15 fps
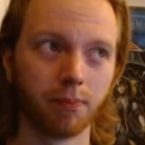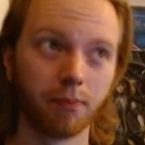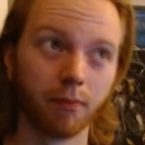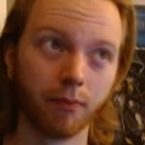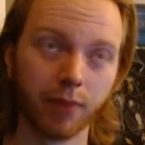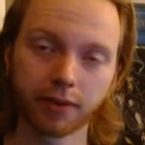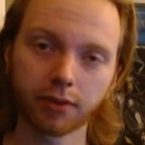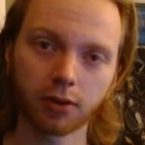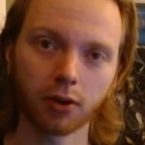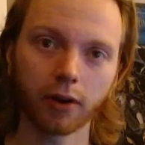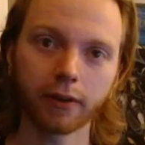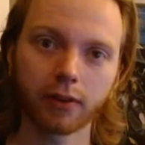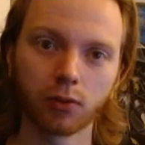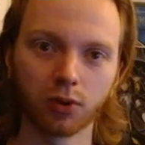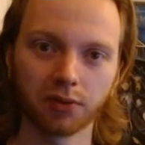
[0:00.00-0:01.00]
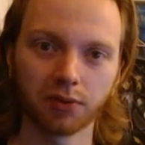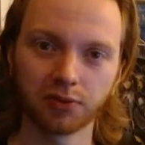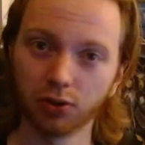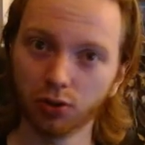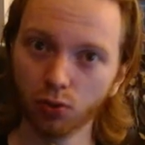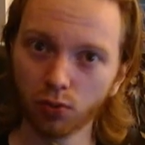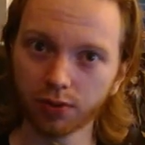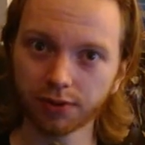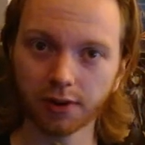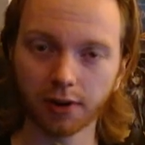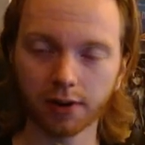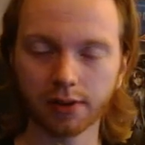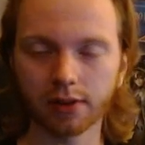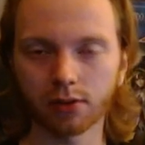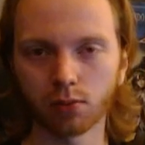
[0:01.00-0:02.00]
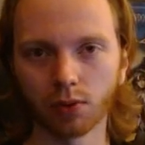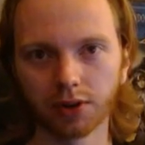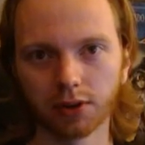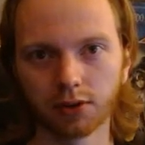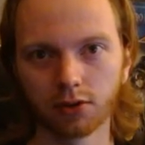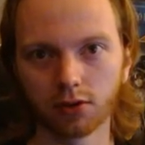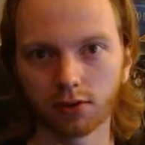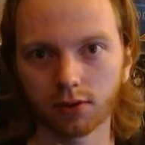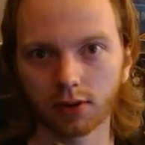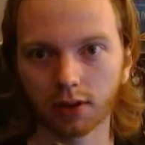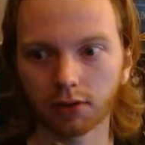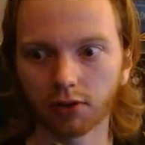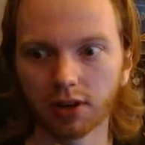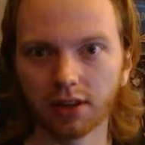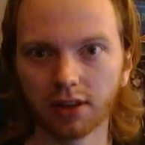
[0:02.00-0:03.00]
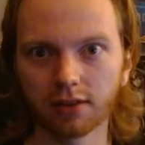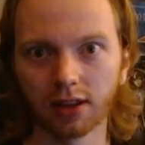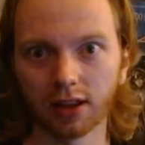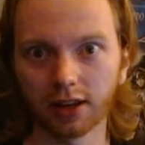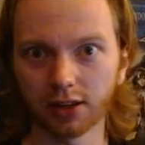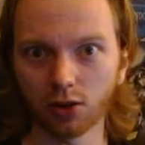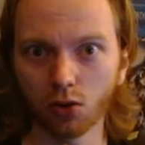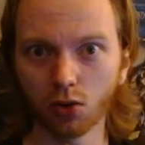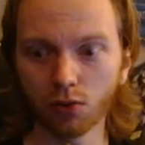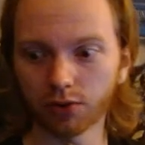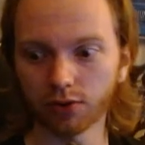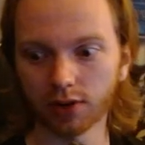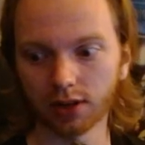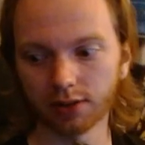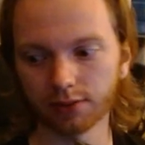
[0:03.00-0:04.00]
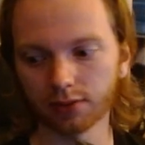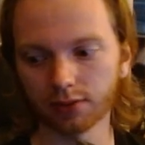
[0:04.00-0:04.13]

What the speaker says: best cards and one of the newest cards as well that just got released in Lightning Overdrive.